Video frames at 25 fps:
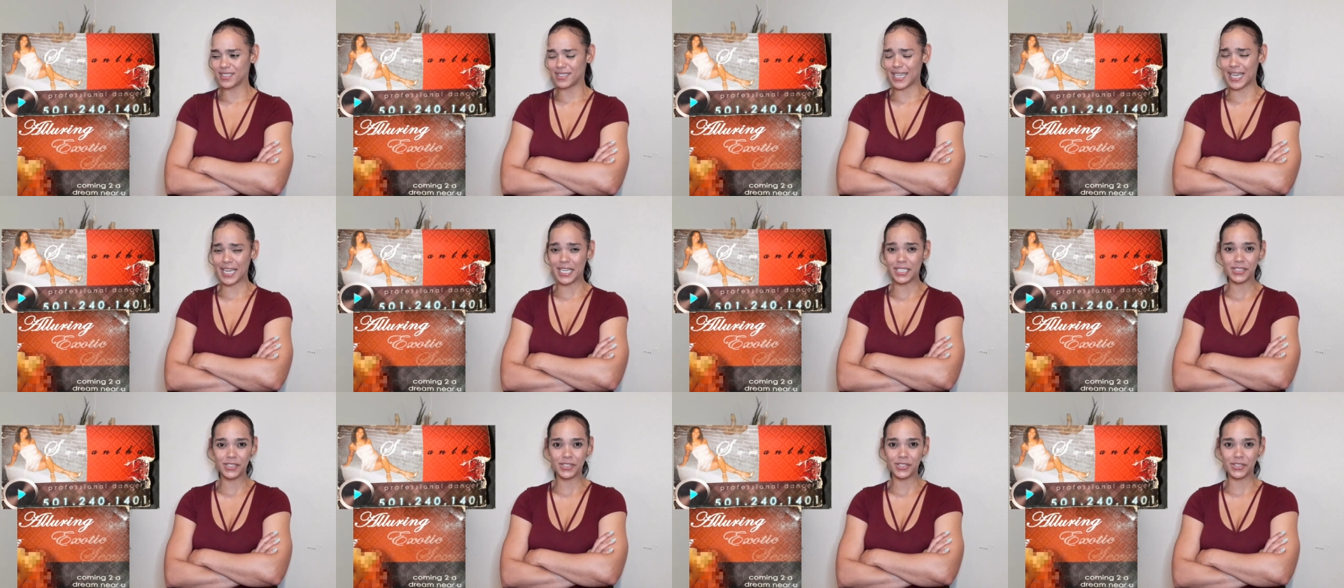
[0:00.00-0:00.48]

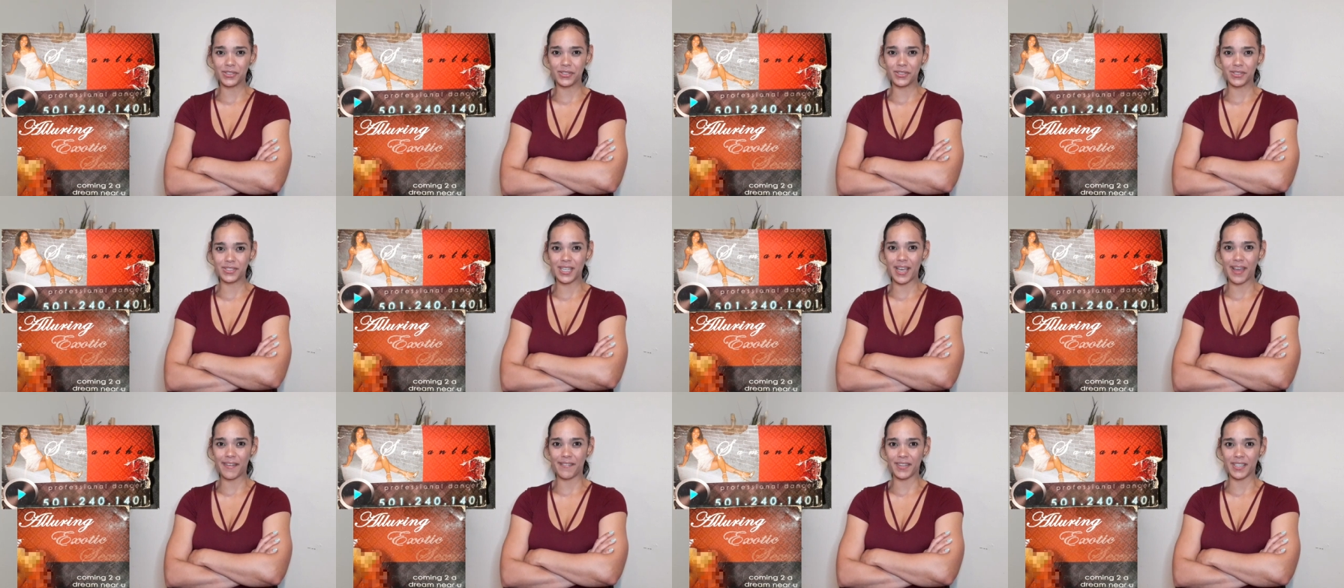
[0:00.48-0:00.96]

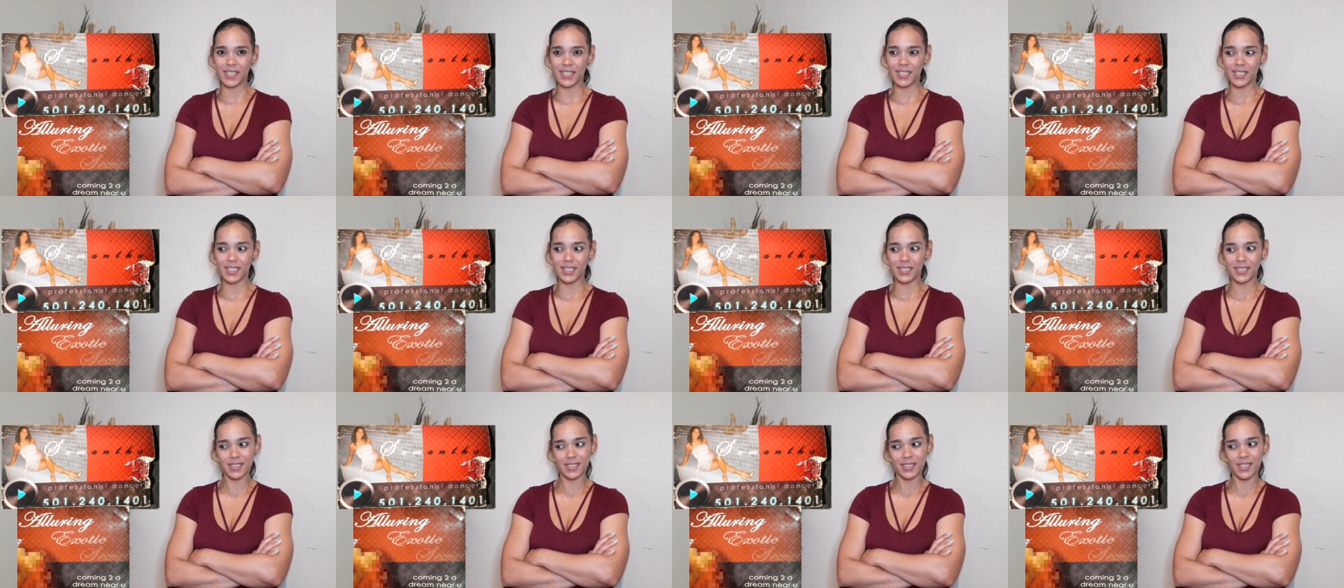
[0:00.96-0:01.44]
dancers
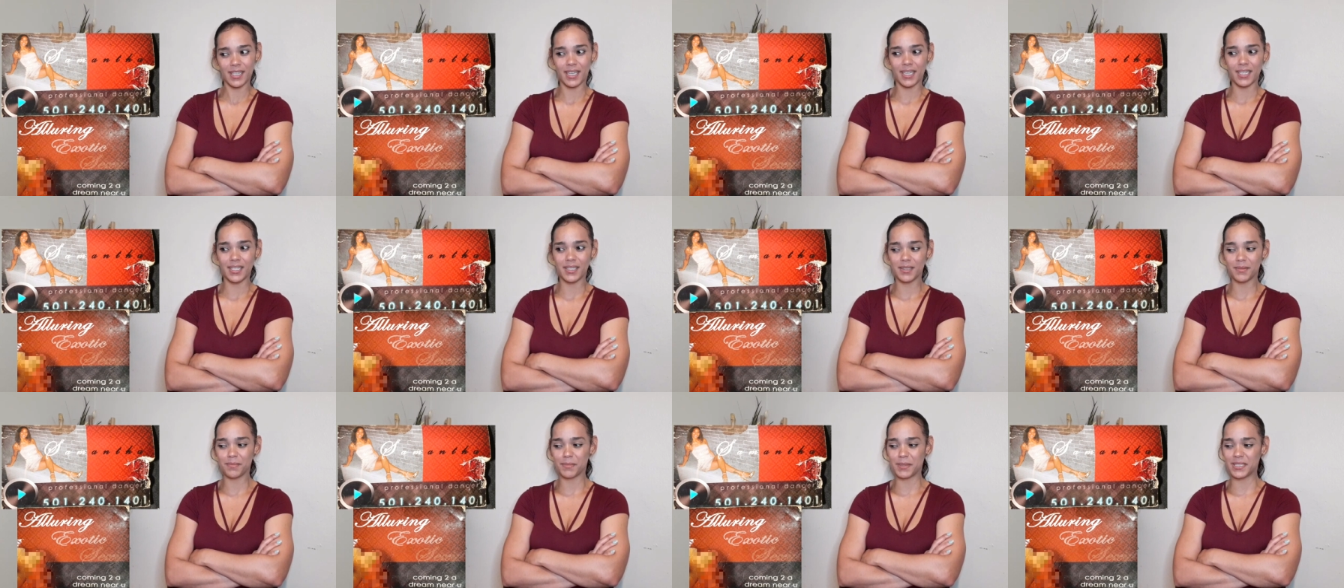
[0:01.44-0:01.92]
having
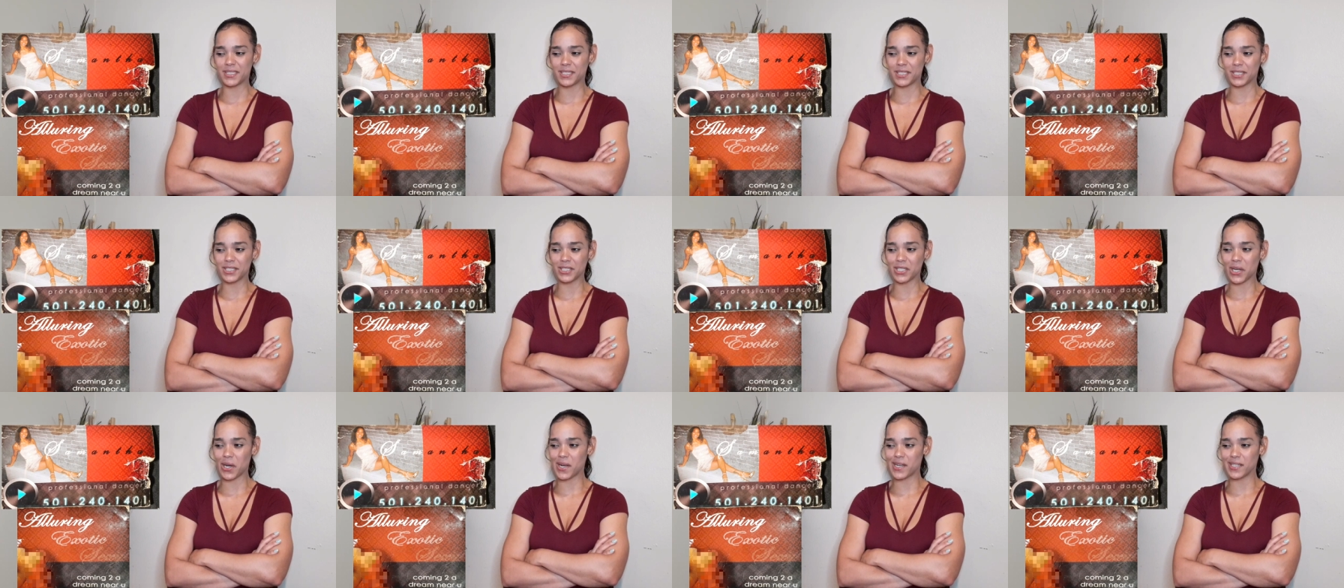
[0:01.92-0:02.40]
like
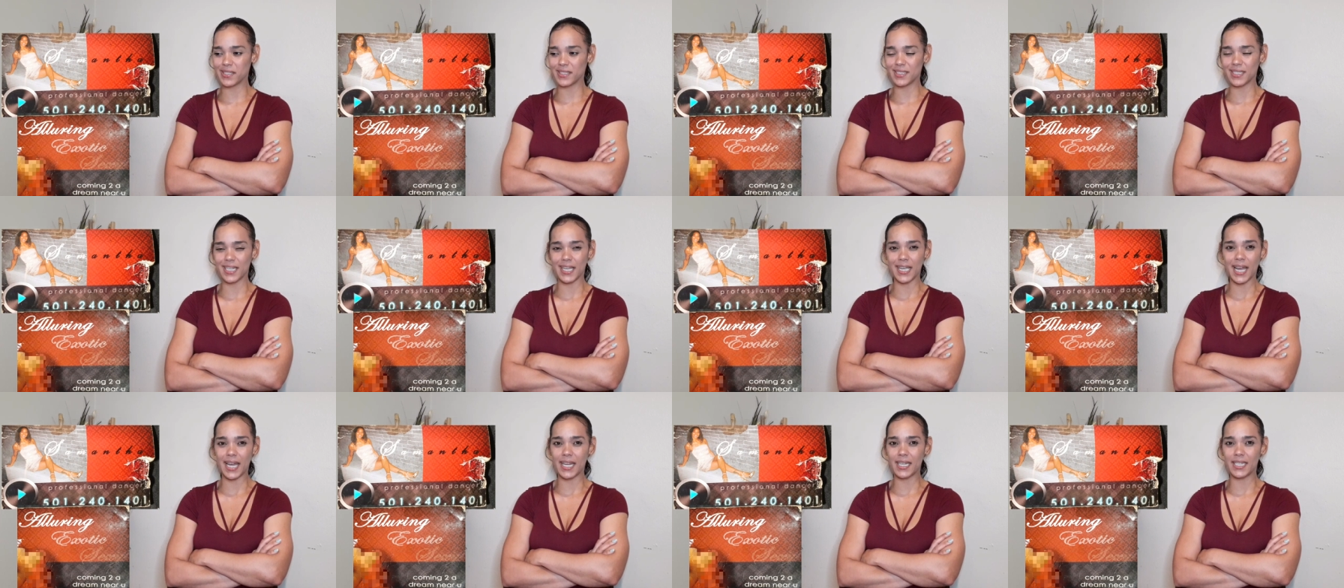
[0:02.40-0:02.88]
business
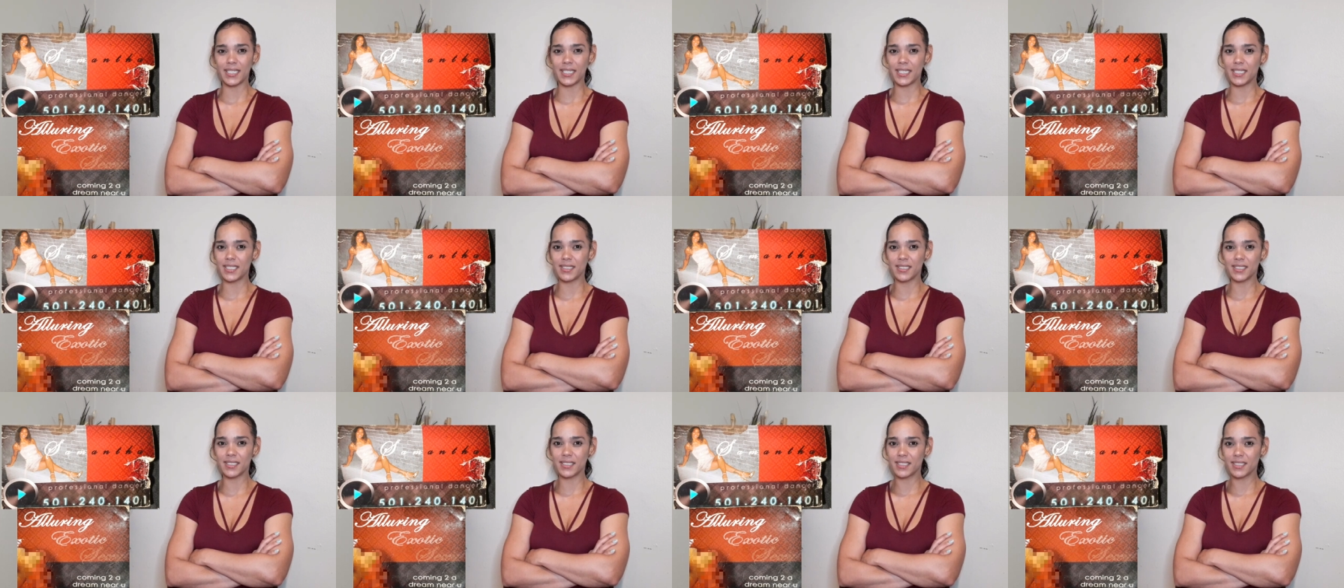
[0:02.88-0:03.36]
cards like I
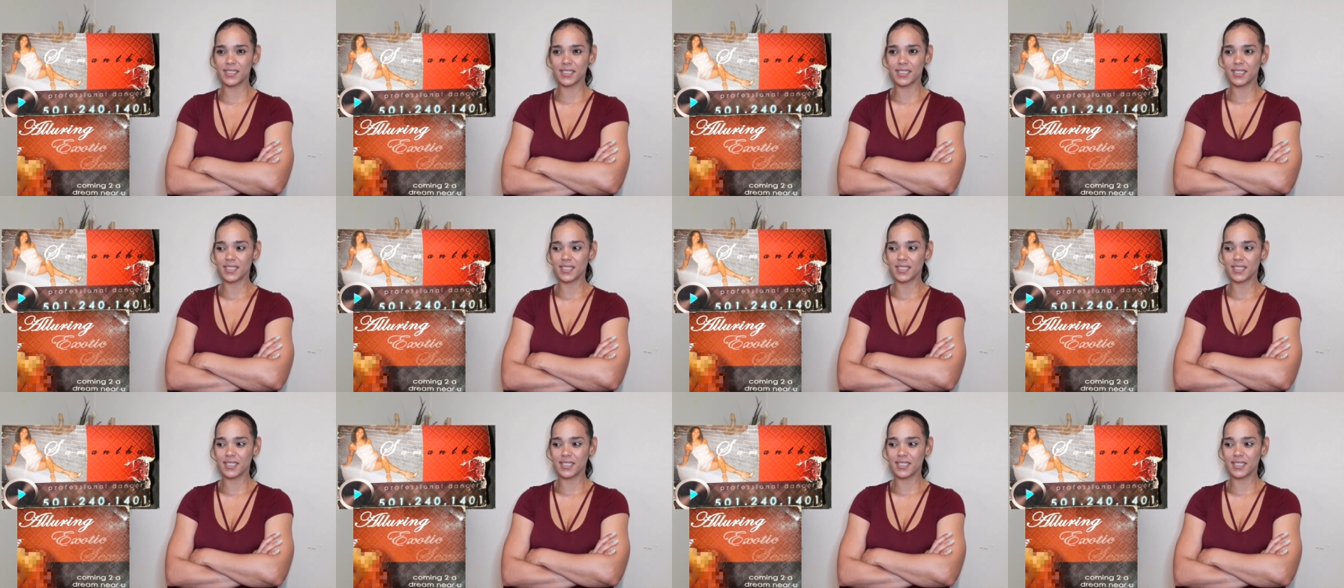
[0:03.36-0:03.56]
did.